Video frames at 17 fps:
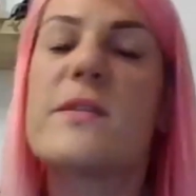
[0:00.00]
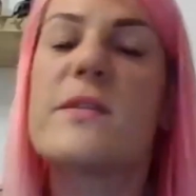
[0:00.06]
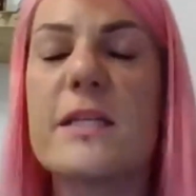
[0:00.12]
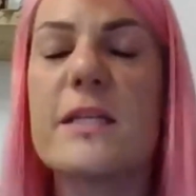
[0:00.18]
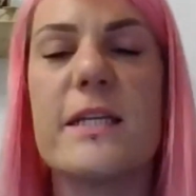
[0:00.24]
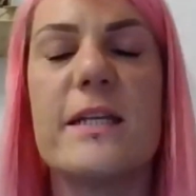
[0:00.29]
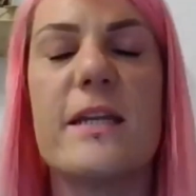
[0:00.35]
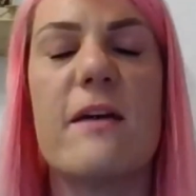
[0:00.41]
was
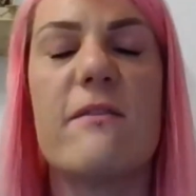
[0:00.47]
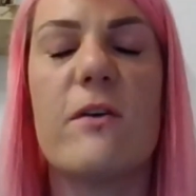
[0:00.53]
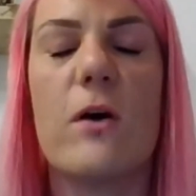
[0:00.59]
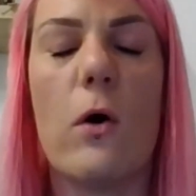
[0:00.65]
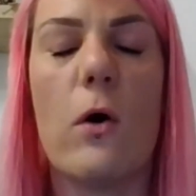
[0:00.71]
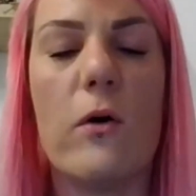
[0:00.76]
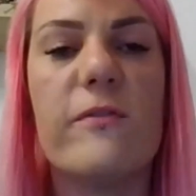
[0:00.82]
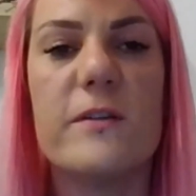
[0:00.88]
actually never
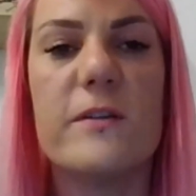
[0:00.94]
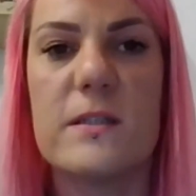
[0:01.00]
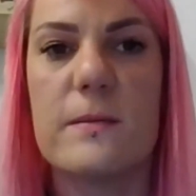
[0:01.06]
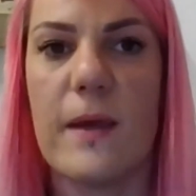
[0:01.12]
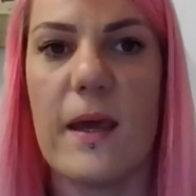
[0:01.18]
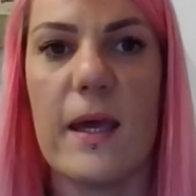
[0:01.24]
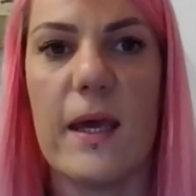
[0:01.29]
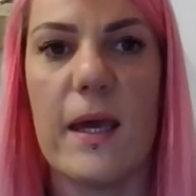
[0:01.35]
offered
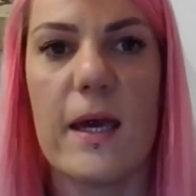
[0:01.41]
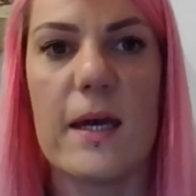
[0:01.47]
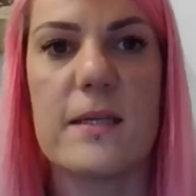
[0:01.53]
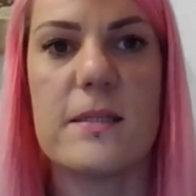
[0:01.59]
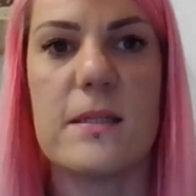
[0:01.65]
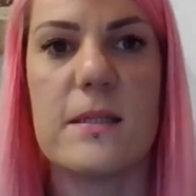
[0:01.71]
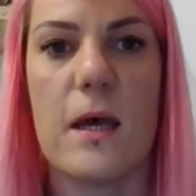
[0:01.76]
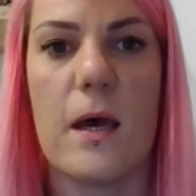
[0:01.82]
to me
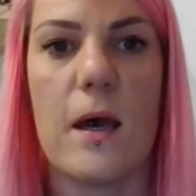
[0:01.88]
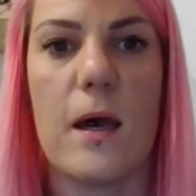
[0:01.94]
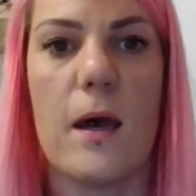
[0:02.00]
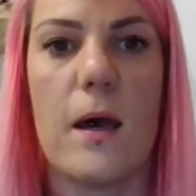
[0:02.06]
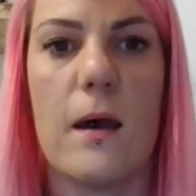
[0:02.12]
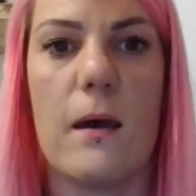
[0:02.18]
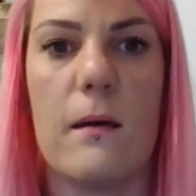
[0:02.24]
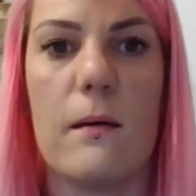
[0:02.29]
as
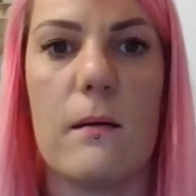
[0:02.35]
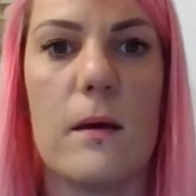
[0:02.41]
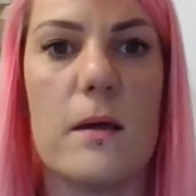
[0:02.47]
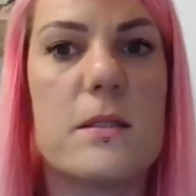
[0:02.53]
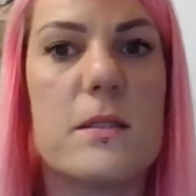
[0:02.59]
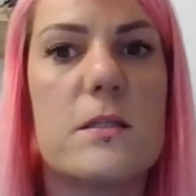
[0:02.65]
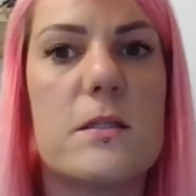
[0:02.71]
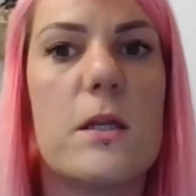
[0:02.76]
a
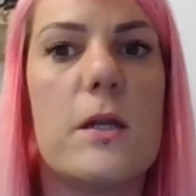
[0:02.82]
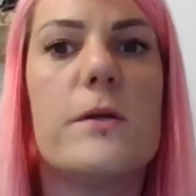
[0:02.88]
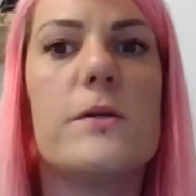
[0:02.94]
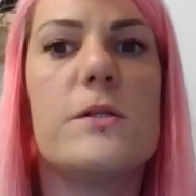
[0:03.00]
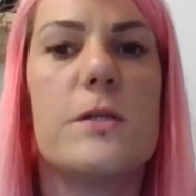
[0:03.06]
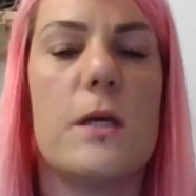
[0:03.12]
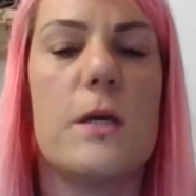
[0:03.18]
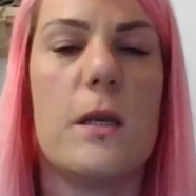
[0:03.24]

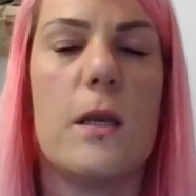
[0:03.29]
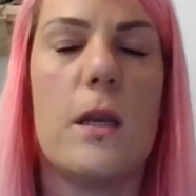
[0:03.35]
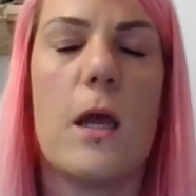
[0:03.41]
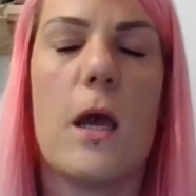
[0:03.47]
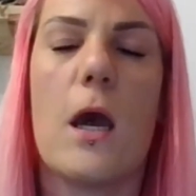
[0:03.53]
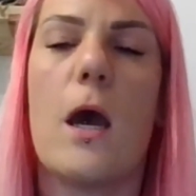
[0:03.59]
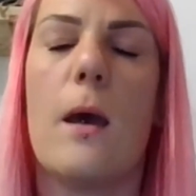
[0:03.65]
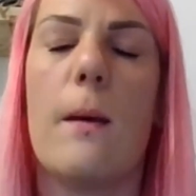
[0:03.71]
solution
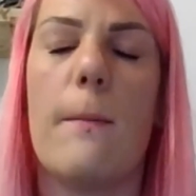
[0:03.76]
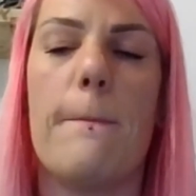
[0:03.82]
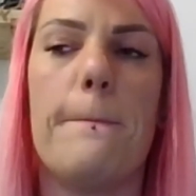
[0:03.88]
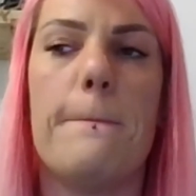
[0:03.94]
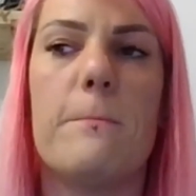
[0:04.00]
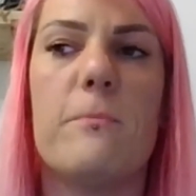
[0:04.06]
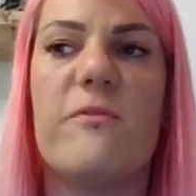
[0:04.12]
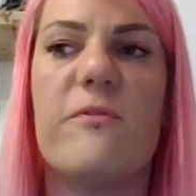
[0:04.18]

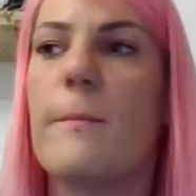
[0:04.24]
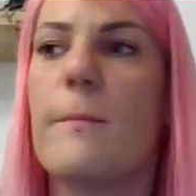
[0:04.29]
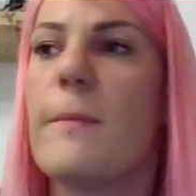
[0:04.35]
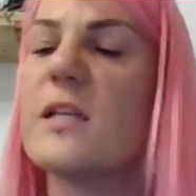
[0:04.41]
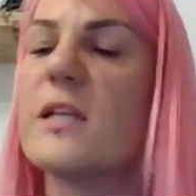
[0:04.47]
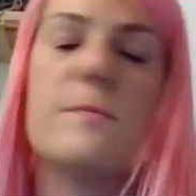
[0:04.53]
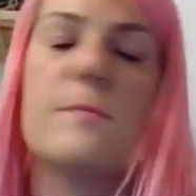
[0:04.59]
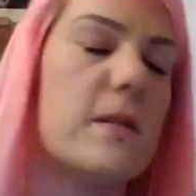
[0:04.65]
for
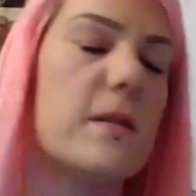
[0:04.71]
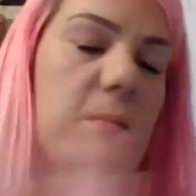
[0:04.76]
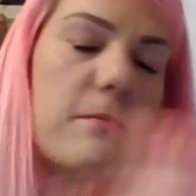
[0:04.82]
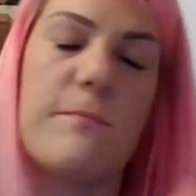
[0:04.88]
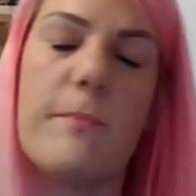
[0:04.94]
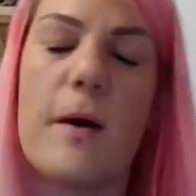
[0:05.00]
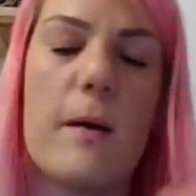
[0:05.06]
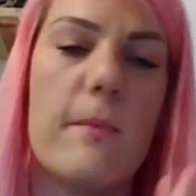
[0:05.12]
management
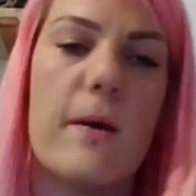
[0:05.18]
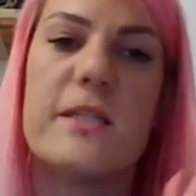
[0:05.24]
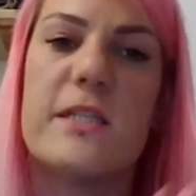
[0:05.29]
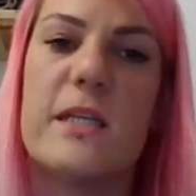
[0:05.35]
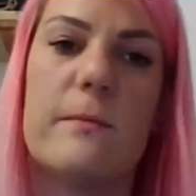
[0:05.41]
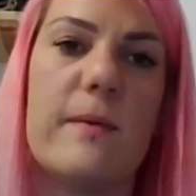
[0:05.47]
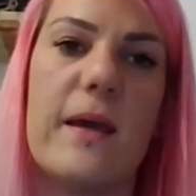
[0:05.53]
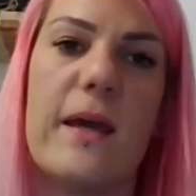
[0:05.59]
by my GP.